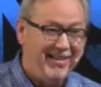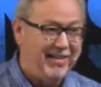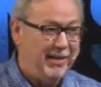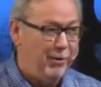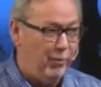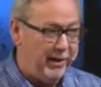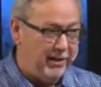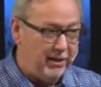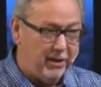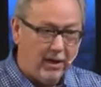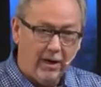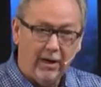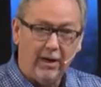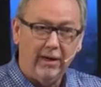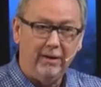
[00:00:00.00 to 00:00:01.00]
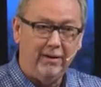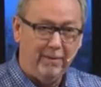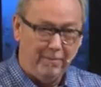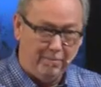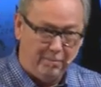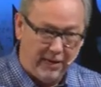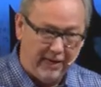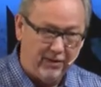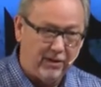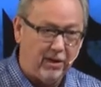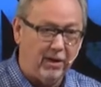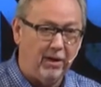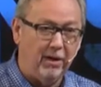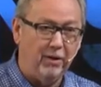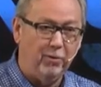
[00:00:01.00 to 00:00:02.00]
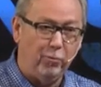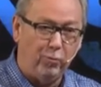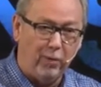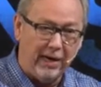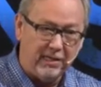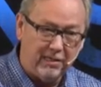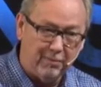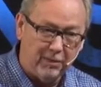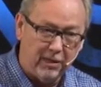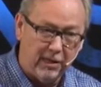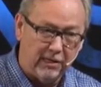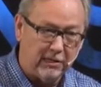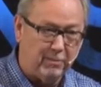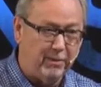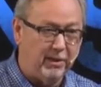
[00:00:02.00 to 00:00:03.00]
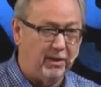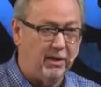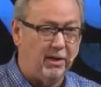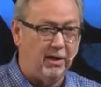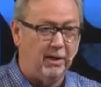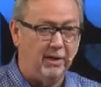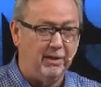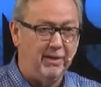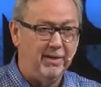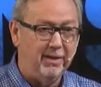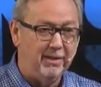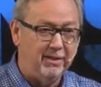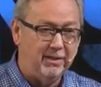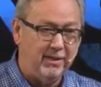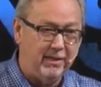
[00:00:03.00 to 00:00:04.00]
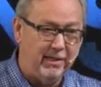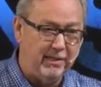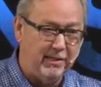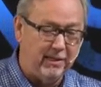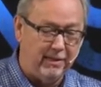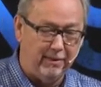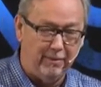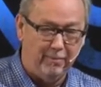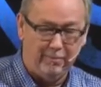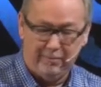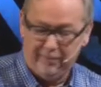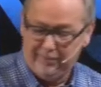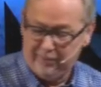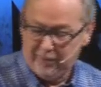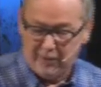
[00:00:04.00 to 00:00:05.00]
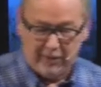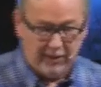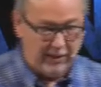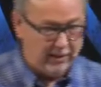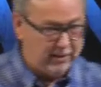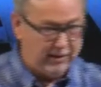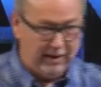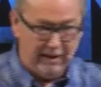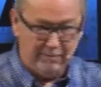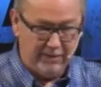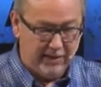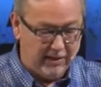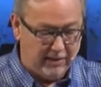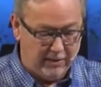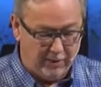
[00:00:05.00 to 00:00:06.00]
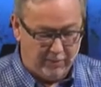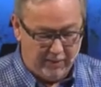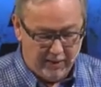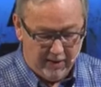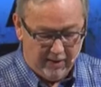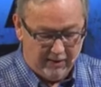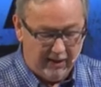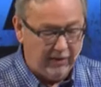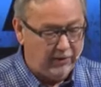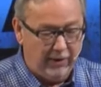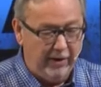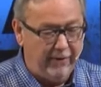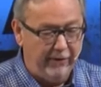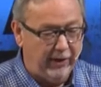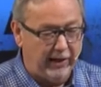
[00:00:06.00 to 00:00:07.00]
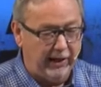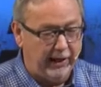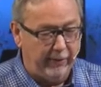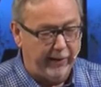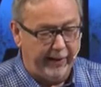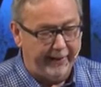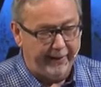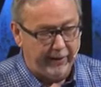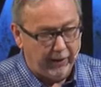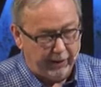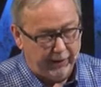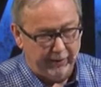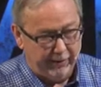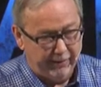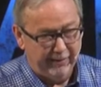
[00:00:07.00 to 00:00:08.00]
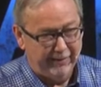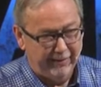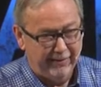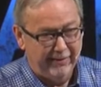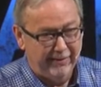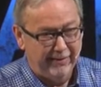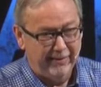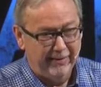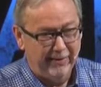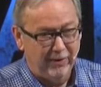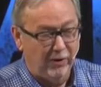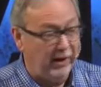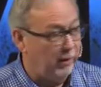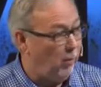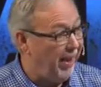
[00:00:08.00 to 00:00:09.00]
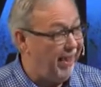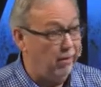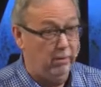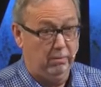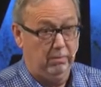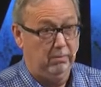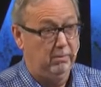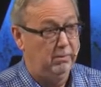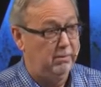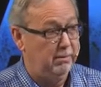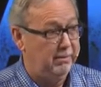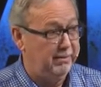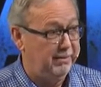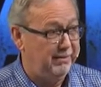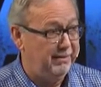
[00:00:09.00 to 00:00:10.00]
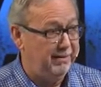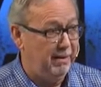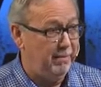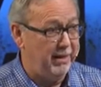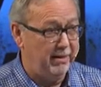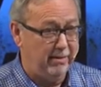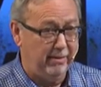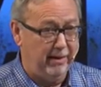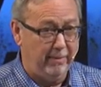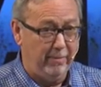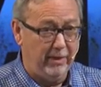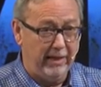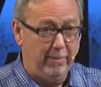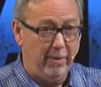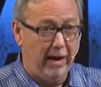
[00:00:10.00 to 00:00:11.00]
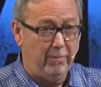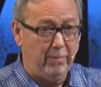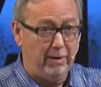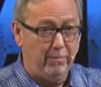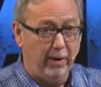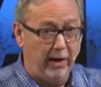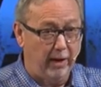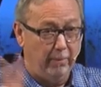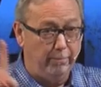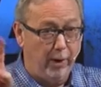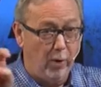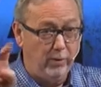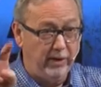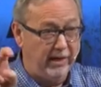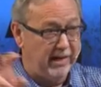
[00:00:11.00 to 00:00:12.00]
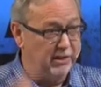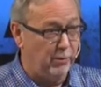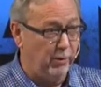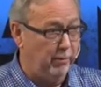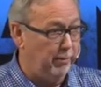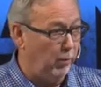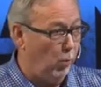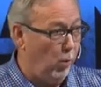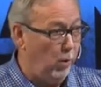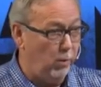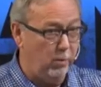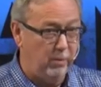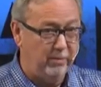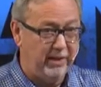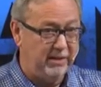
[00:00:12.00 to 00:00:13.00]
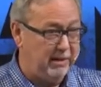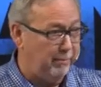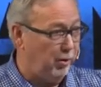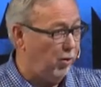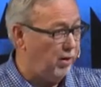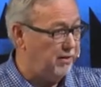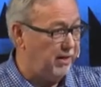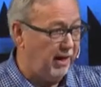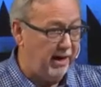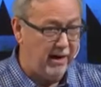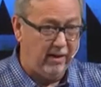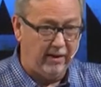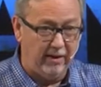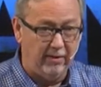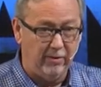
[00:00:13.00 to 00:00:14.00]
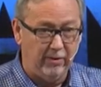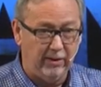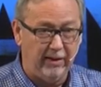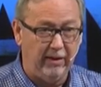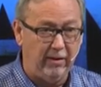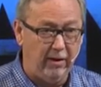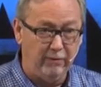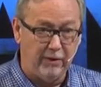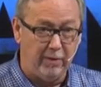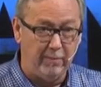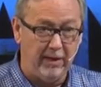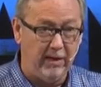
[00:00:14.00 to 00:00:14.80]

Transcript: Read the card, buy the card, write something awesome in the card, send it to them, and get a stamp, send it to them. They're, they're never going to get rid of that card. They're like, wow. I mean, they, they might be my opponent, as it were, but whoa, they stepped across the aisle and they loved on me.